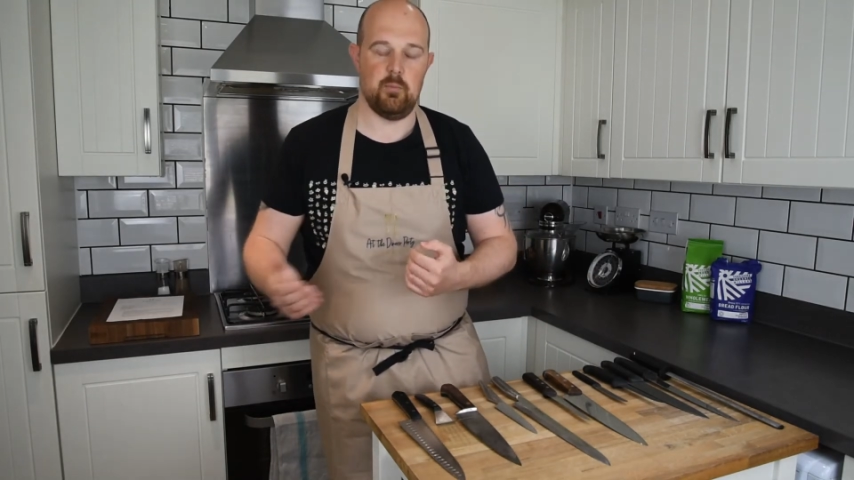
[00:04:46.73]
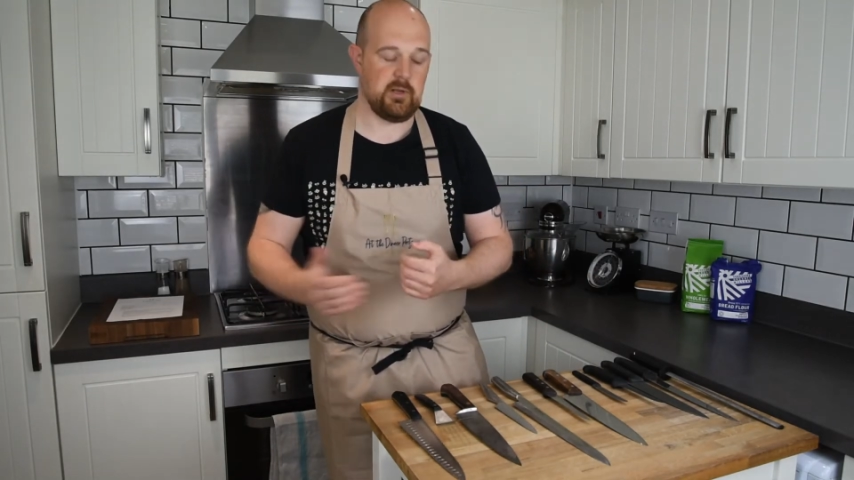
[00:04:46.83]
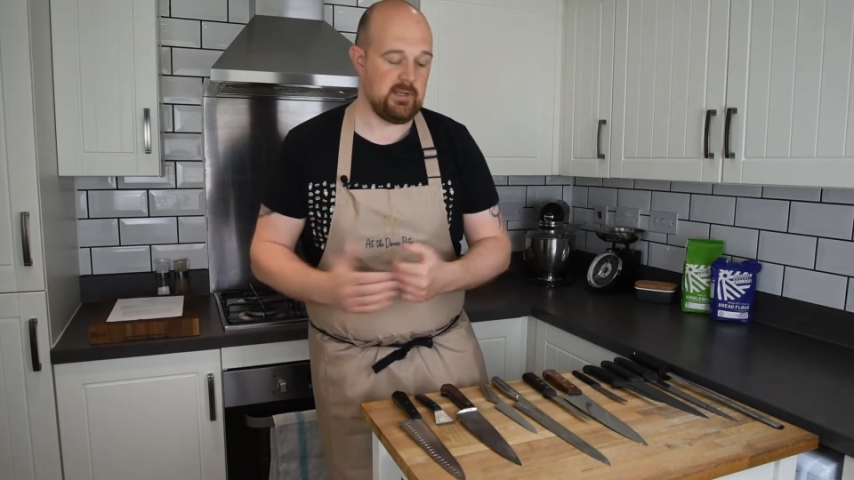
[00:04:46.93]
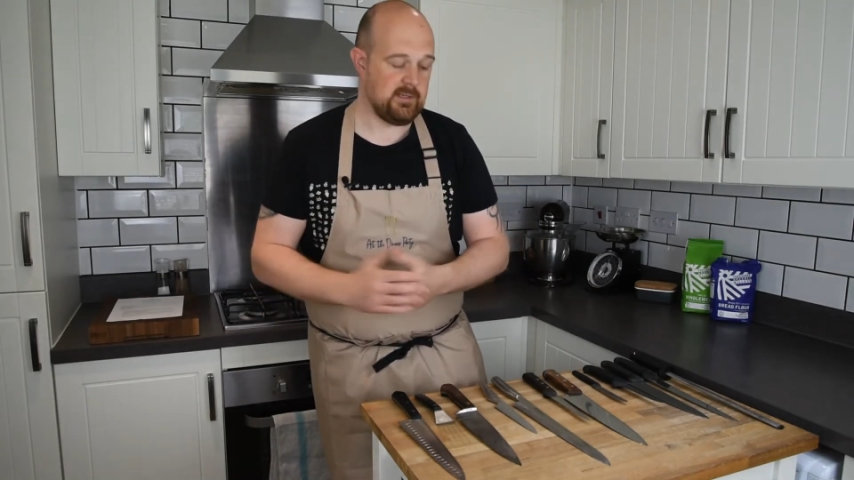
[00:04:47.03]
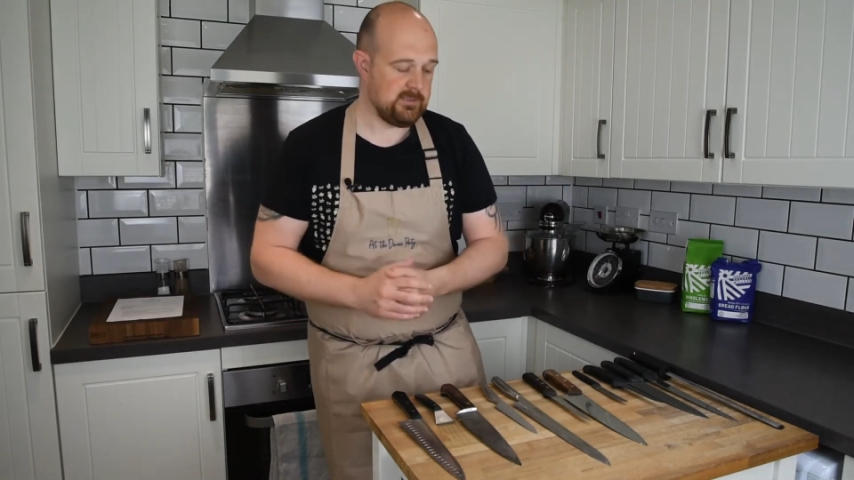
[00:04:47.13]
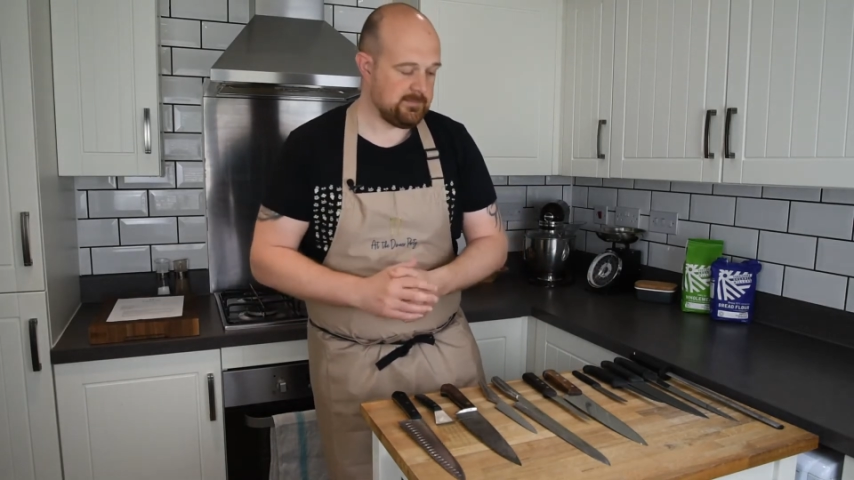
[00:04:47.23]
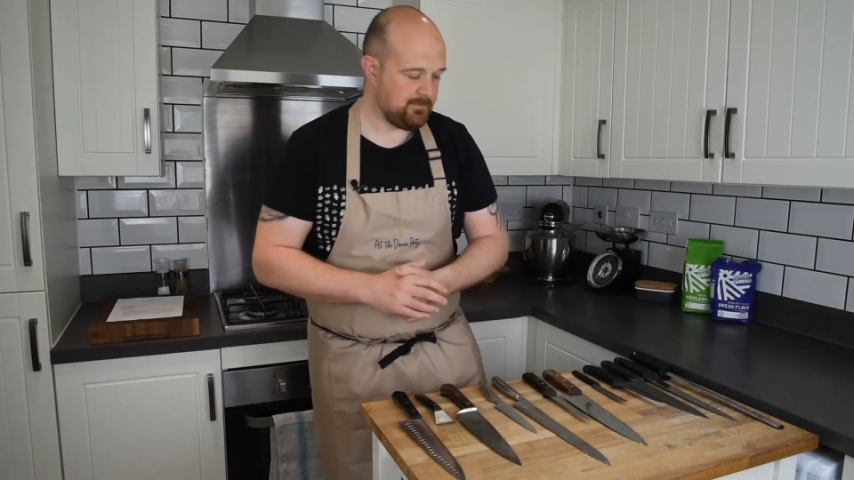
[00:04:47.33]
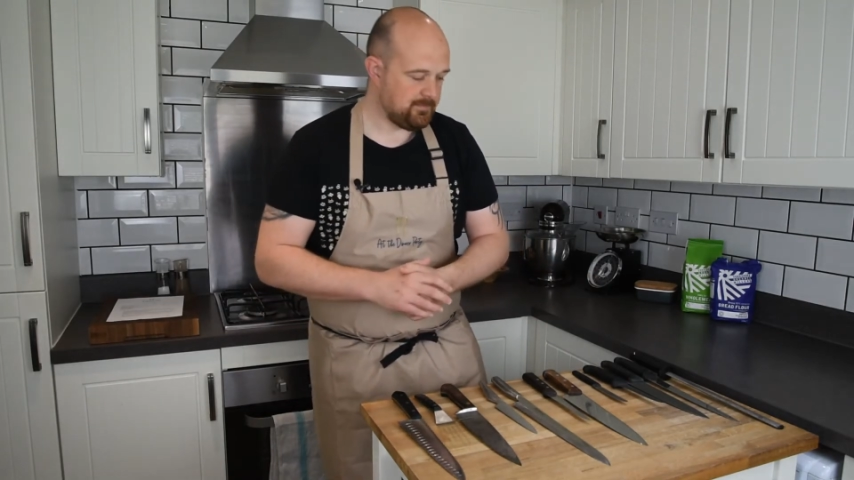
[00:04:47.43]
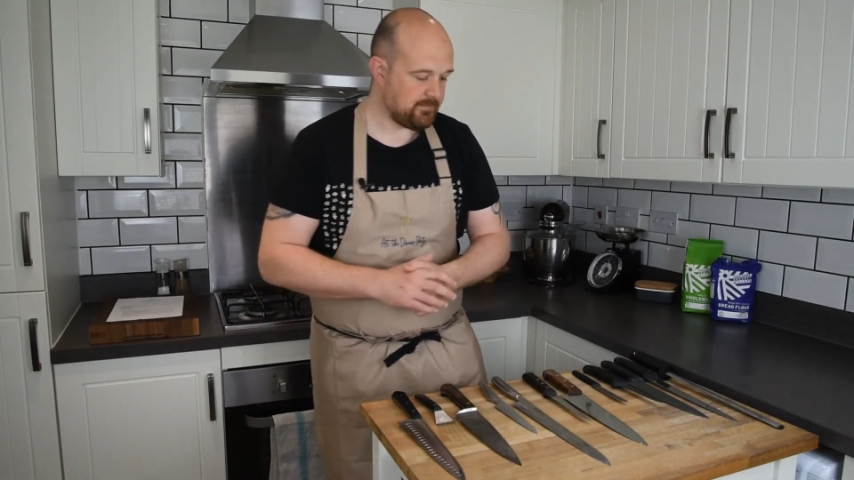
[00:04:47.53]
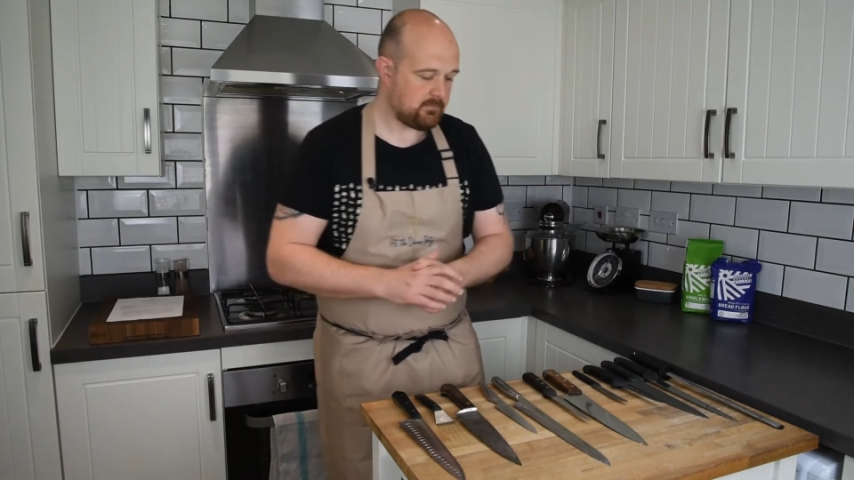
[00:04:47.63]

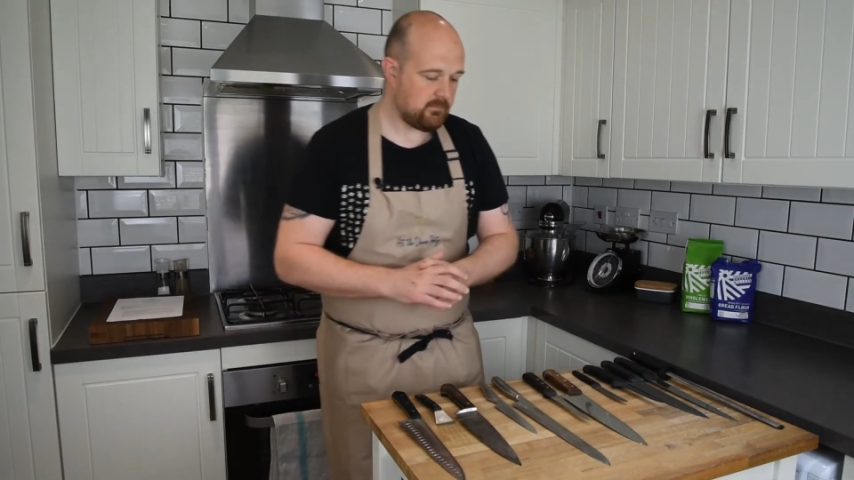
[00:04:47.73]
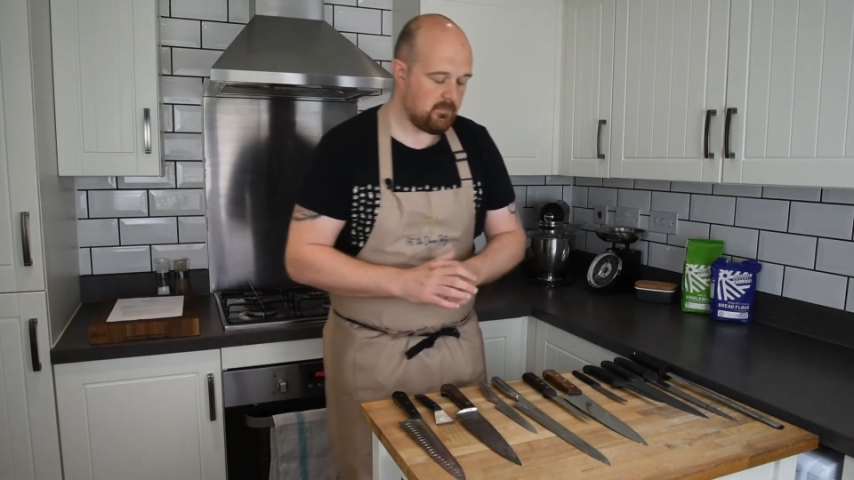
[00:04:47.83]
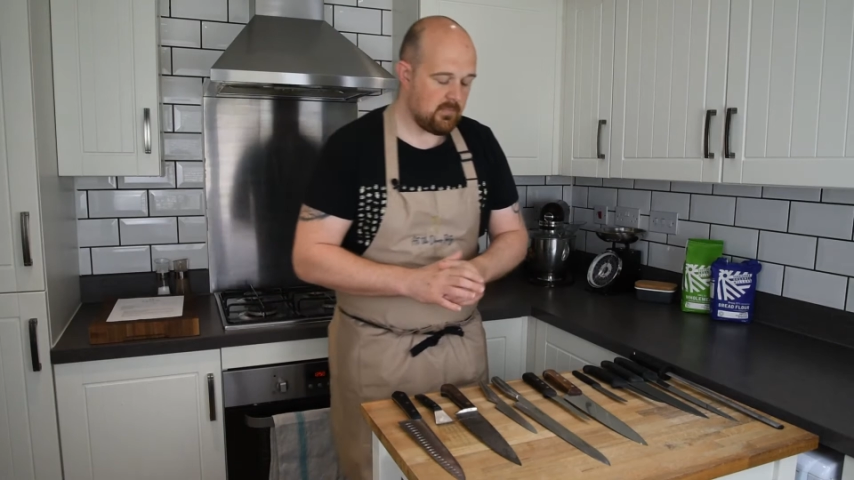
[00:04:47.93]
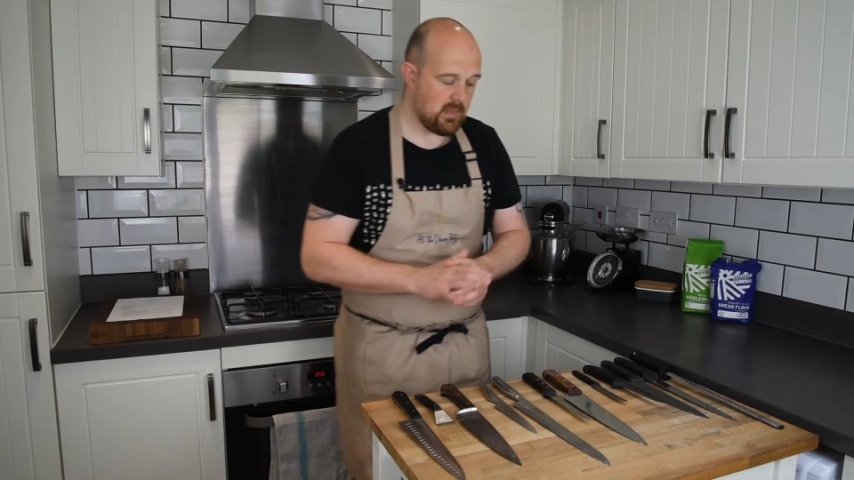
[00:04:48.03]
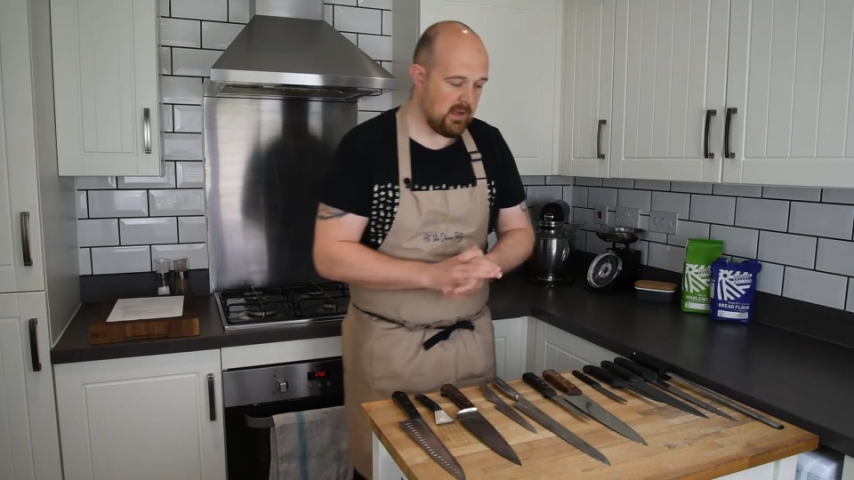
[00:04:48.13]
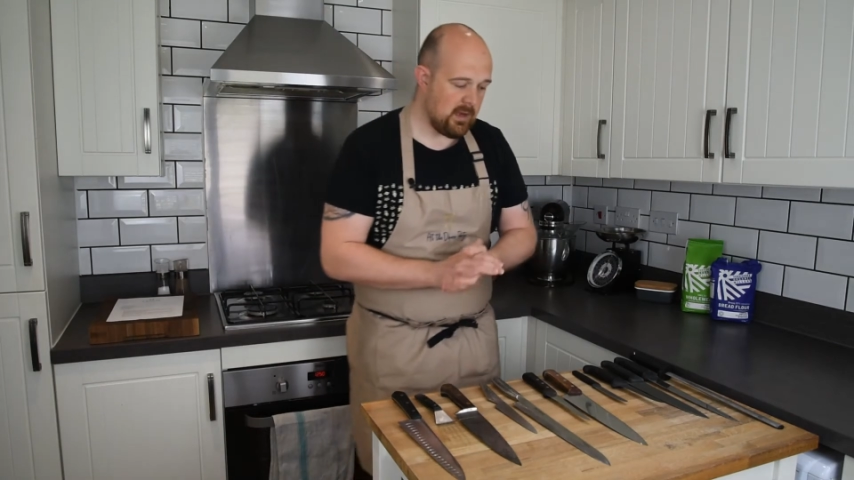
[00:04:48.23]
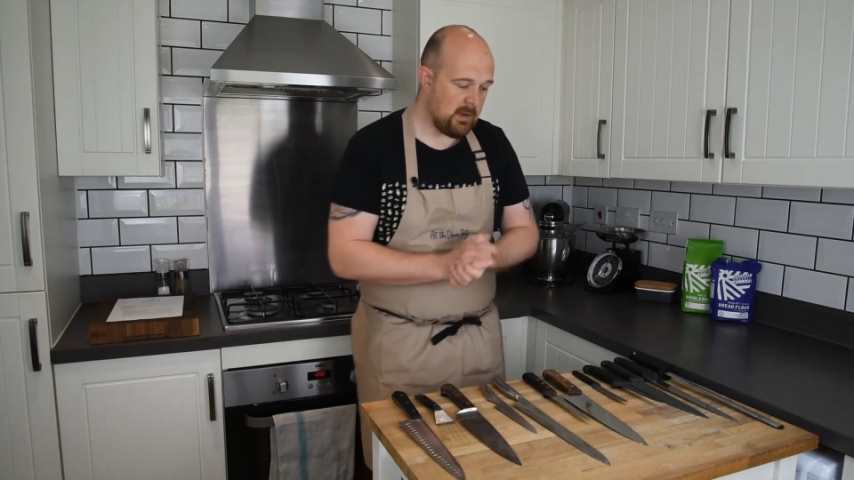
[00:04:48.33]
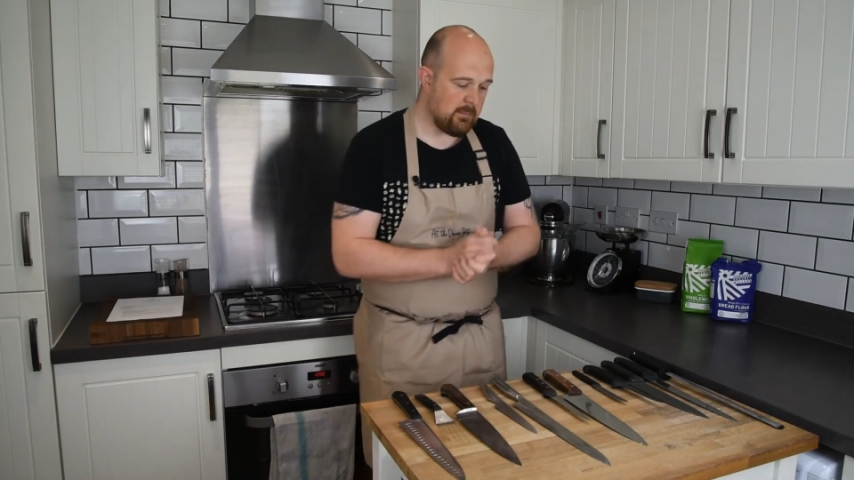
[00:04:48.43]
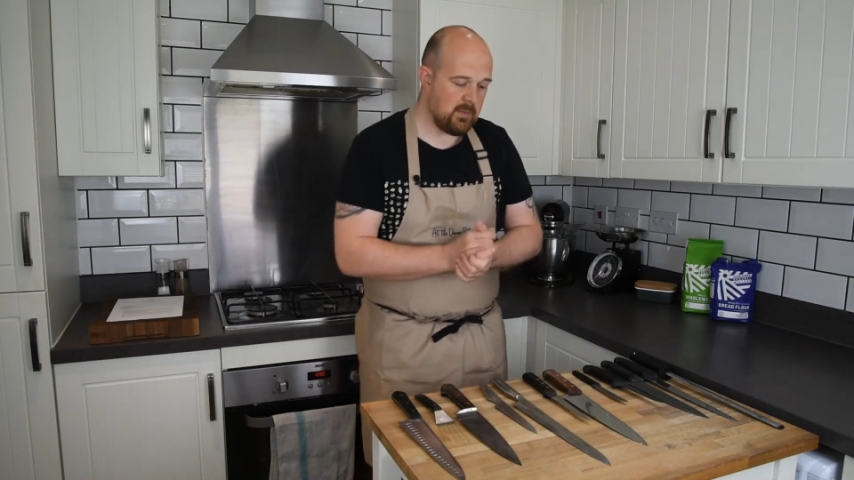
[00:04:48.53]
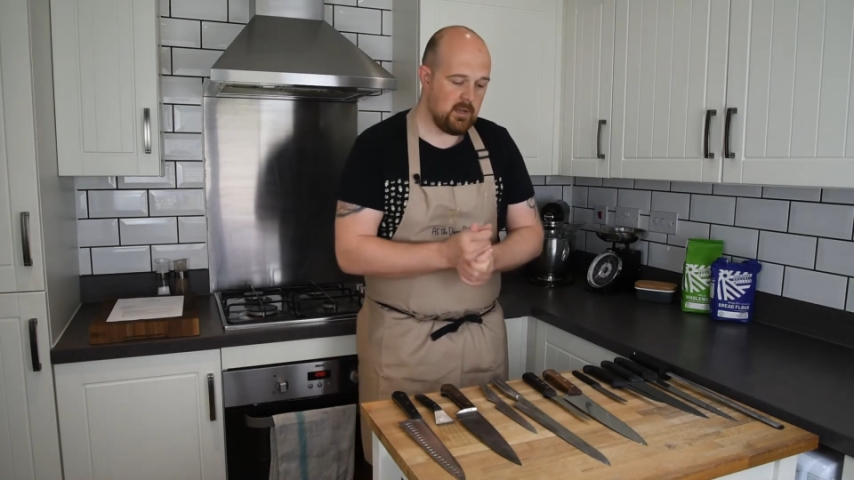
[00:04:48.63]
money.